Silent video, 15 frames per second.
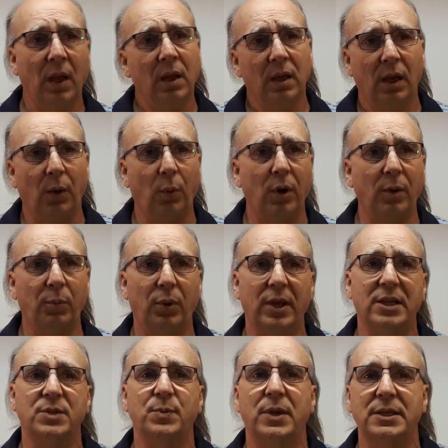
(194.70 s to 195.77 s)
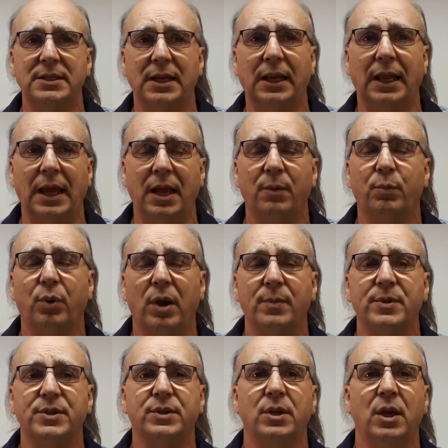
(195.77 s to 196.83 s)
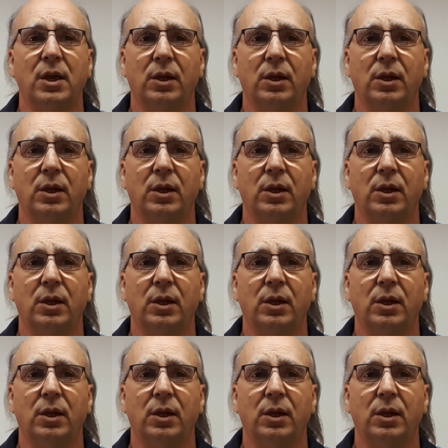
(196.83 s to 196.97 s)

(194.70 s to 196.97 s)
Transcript: A workplace means a land, premise,